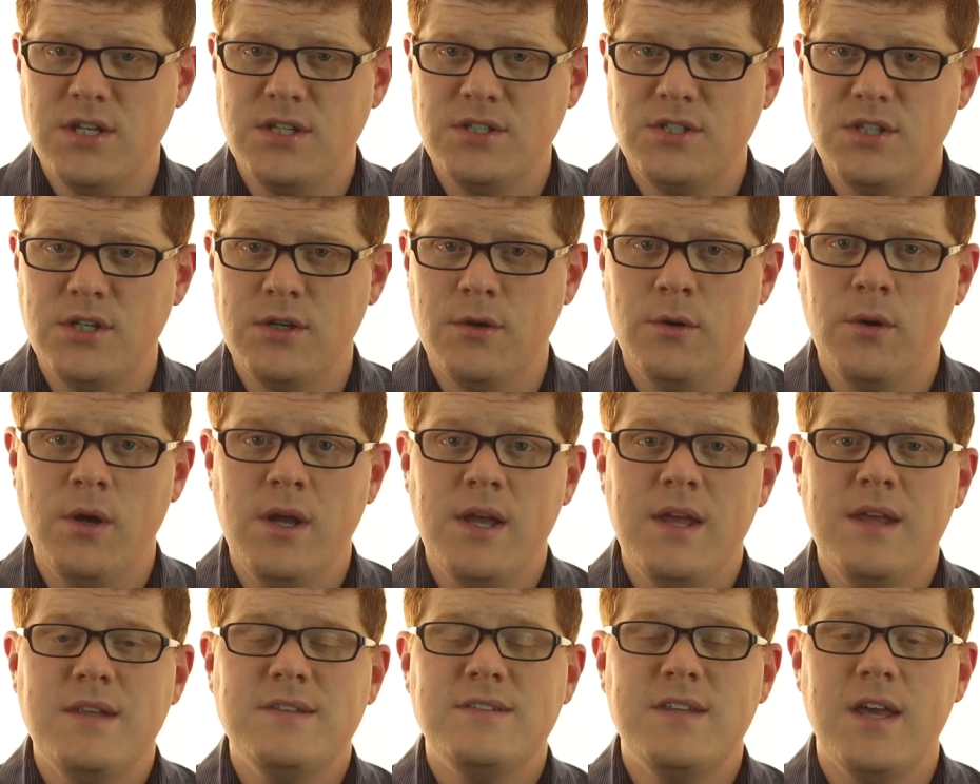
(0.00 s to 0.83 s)
issue,
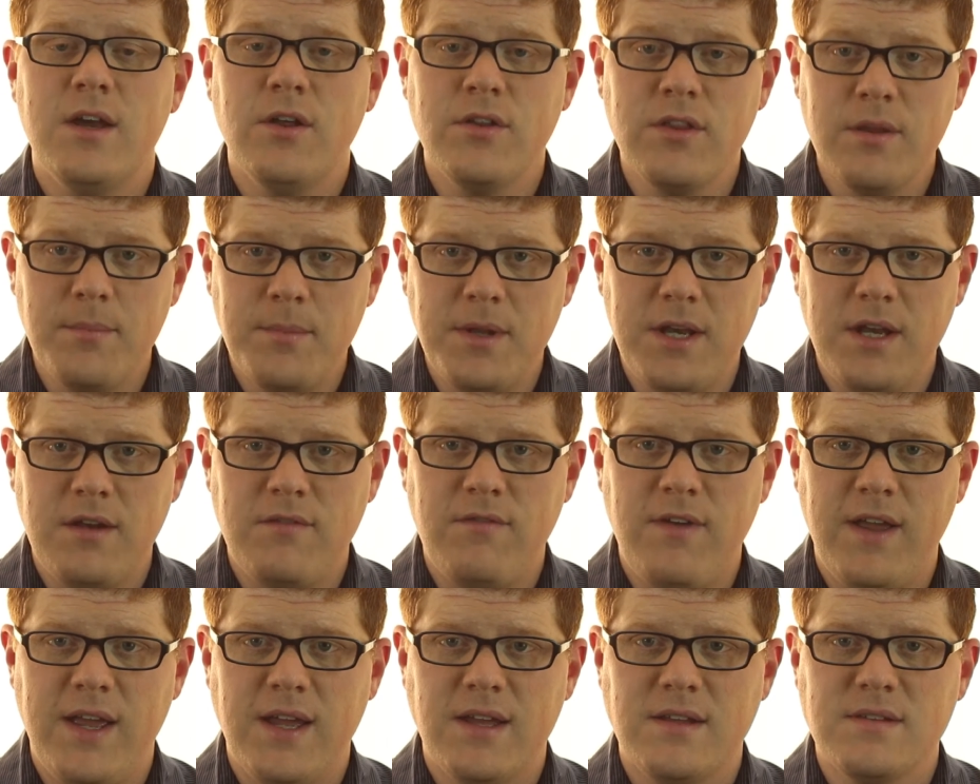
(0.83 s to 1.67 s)
tell them in
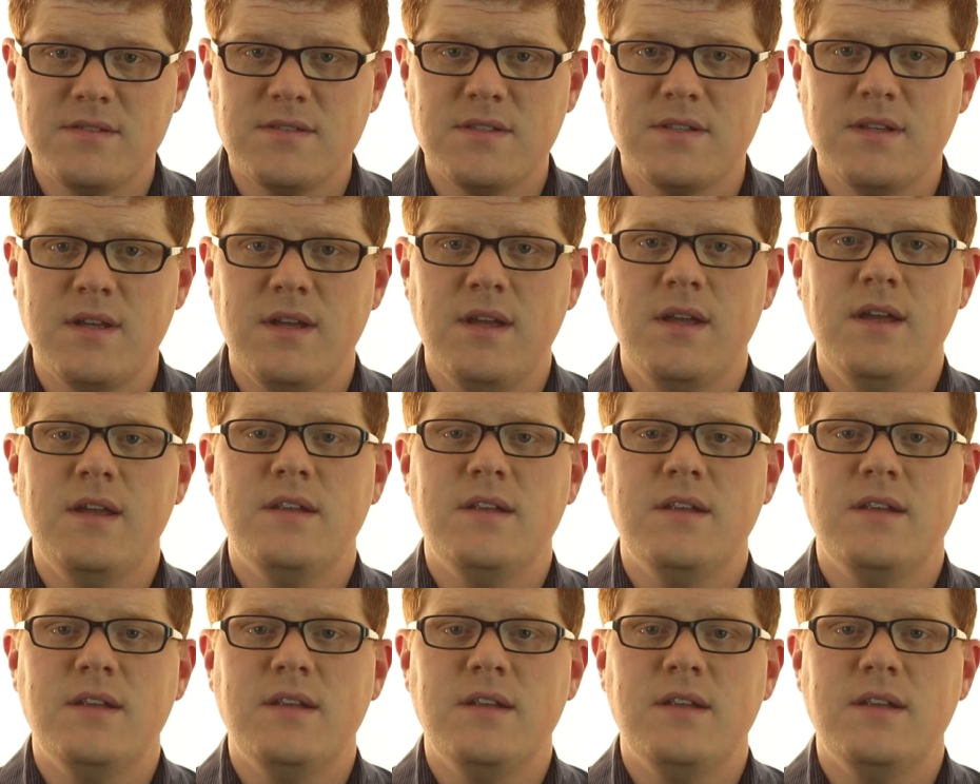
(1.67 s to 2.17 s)
advance.